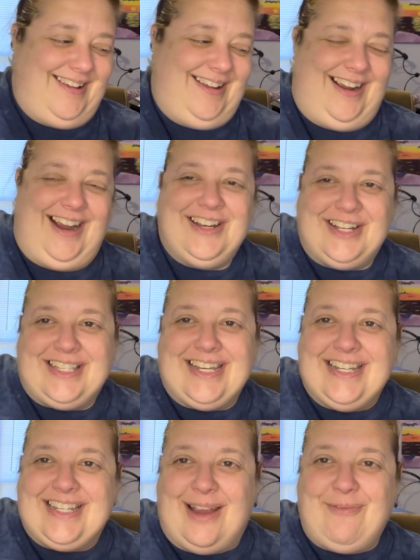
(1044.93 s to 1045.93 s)
I just
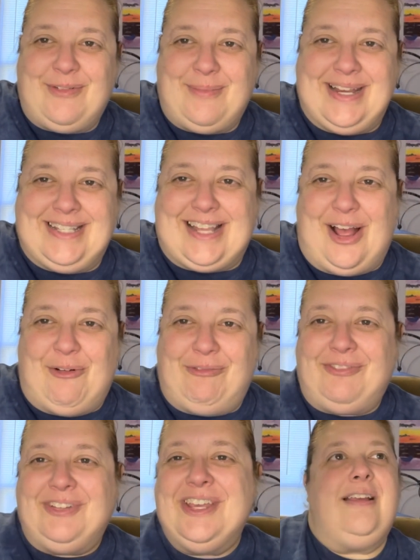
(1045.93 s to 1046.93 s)
need time for myself.
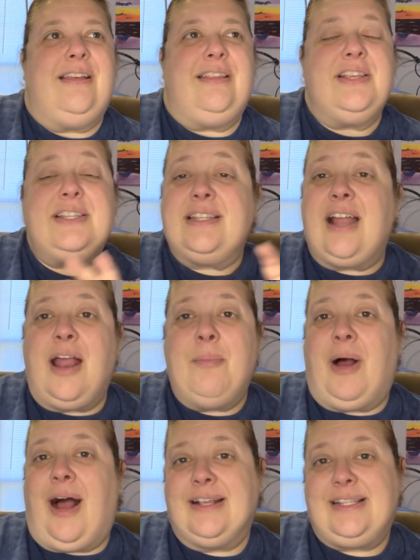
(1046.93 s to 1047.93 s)
This is not a
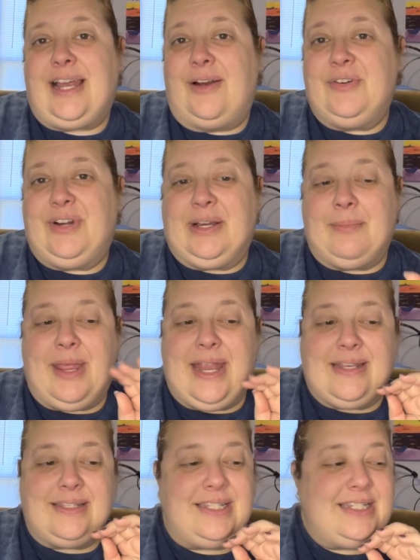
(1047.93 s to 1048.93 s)
box that I would
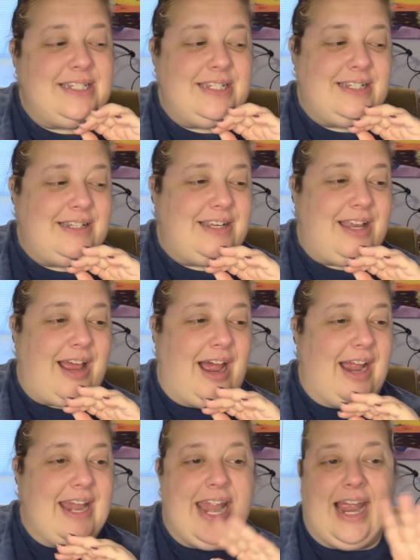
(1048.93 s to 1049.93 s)
recommend.
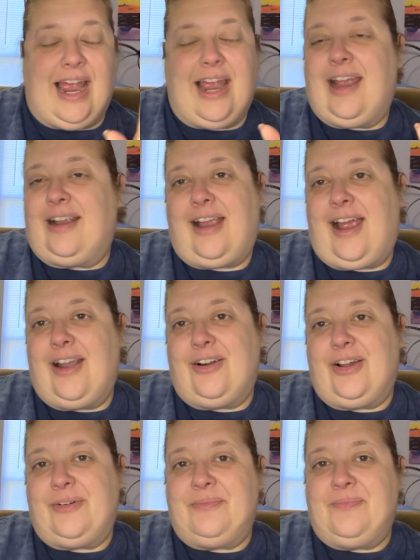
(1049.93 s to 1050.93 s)
I don't
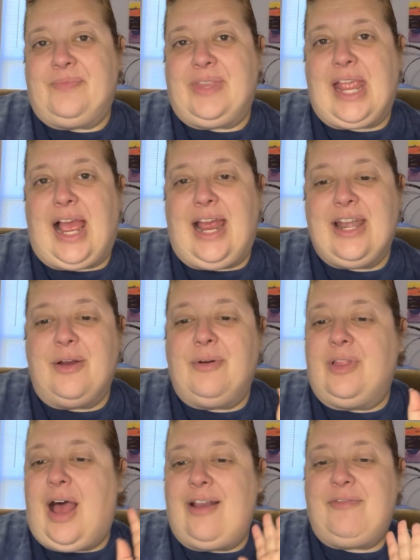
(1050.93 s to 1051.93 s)
know. I know a
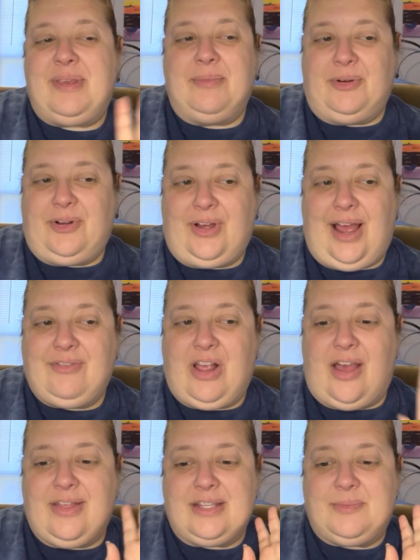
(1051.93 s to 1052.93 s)
lot of people have
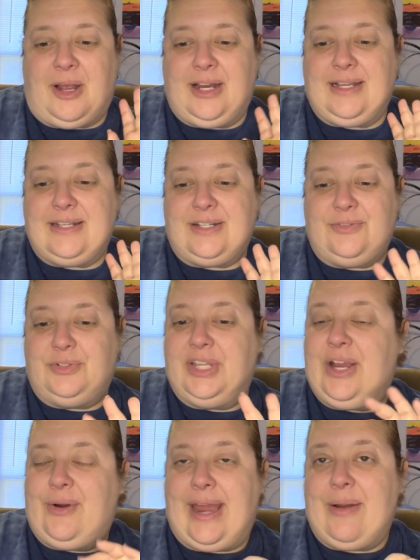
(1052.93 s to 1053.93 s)
gotten this box and done
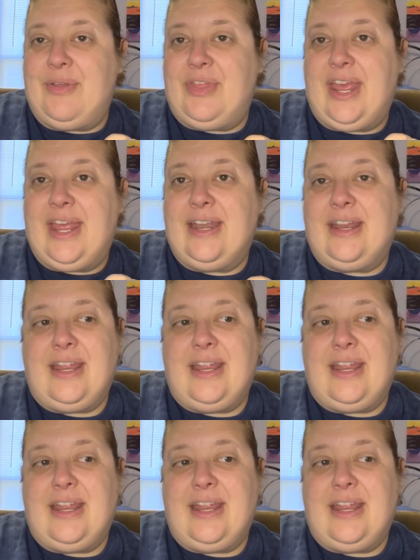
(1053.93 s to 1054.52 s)
really great with it.